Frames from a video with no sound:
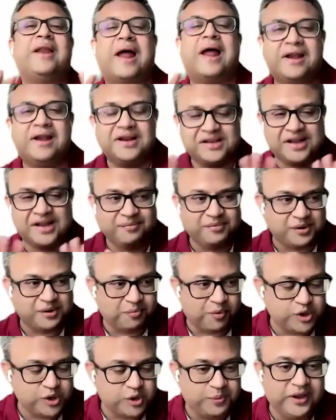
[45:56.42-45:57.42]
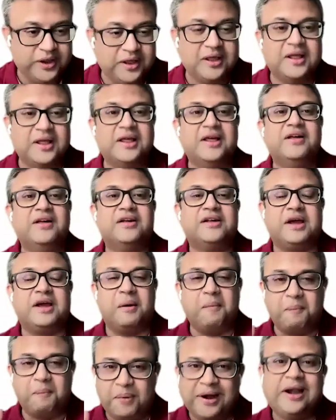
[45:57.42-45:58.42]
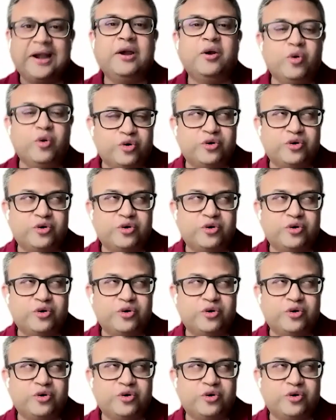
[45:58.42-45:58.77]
being an analyst, I'm supposed to be completely